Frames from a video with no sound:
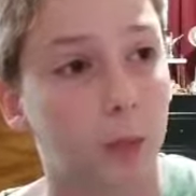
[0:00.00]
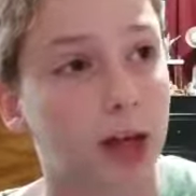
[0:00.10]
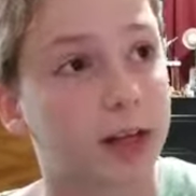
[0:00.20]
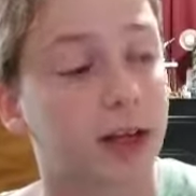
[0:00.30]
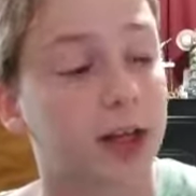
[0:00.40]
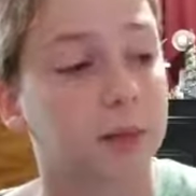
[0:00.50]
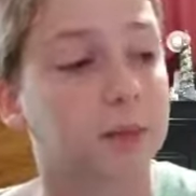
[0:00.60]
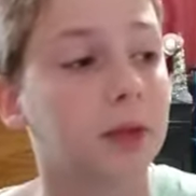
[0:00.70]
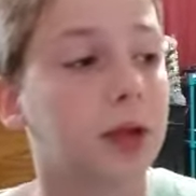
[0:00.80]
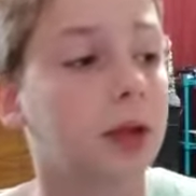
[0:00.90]
right
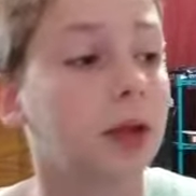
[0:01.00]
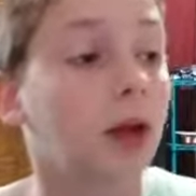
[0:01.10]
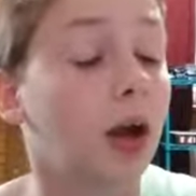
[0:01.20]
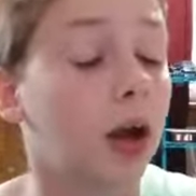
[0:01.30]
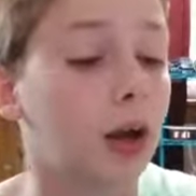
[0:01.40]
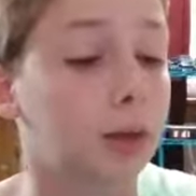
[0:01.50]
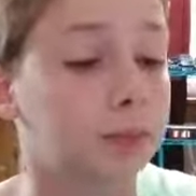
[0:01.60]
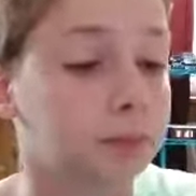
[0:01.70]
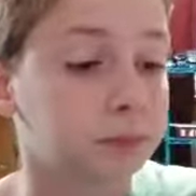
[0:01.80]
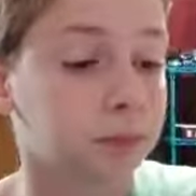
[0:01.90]
down.
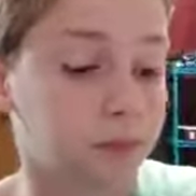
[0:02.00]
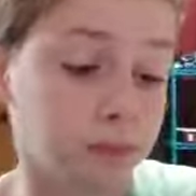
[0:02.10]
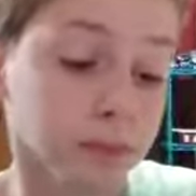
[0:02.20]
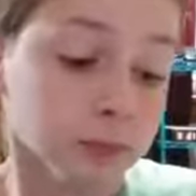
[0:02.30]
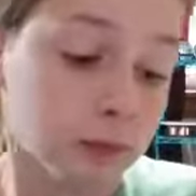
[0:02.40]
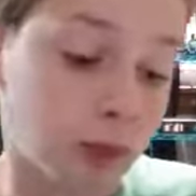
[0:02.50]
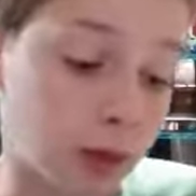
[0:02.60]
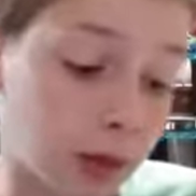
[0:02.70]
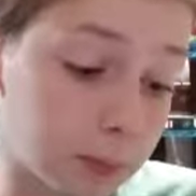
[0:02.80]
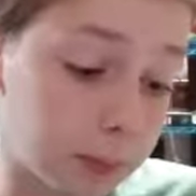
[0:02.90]
Um,
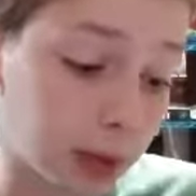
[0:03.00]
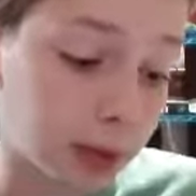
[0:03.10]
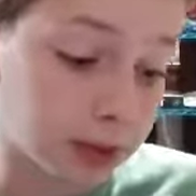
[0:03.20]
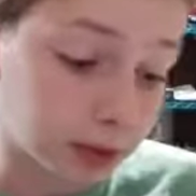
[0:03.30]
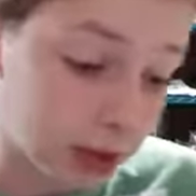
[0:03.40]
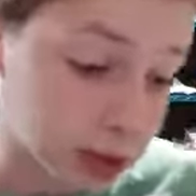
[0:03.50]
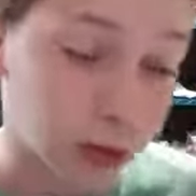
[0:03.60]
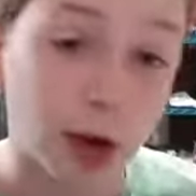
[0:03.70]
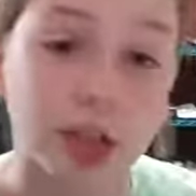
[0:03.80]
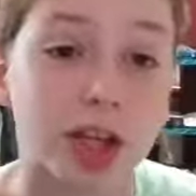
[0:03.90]
but as
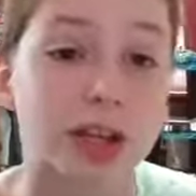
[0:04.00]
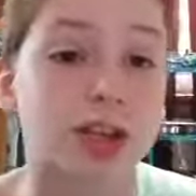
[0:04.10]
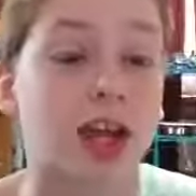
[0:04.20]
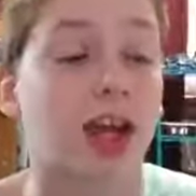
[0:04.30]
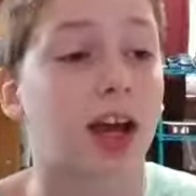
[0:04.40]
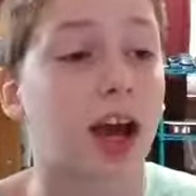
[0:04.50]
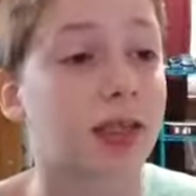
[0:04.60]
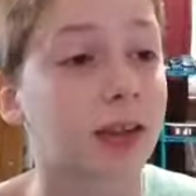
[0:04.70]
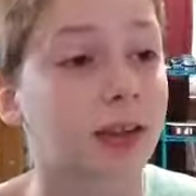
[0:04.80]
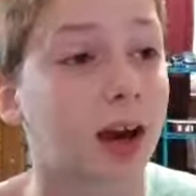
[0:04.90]
far as I can say, I
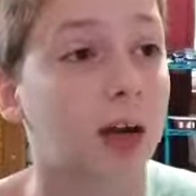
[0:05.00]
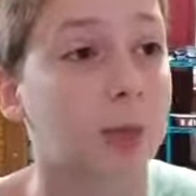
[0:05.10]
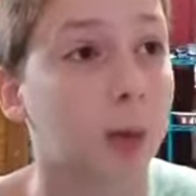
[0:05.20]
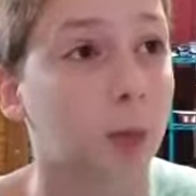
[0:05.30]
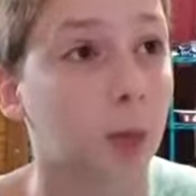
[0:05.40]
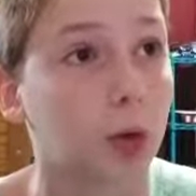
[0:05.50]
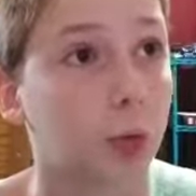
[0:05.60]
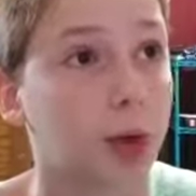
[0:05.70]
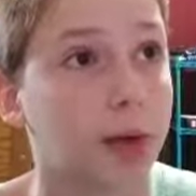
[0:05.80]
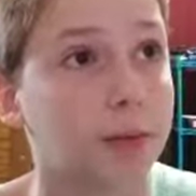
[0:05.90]
think Iron Man would
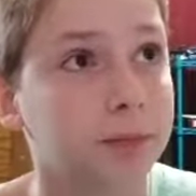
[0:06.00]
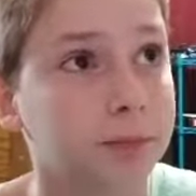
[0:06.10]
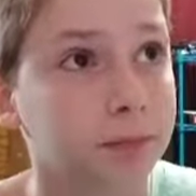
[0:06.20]
win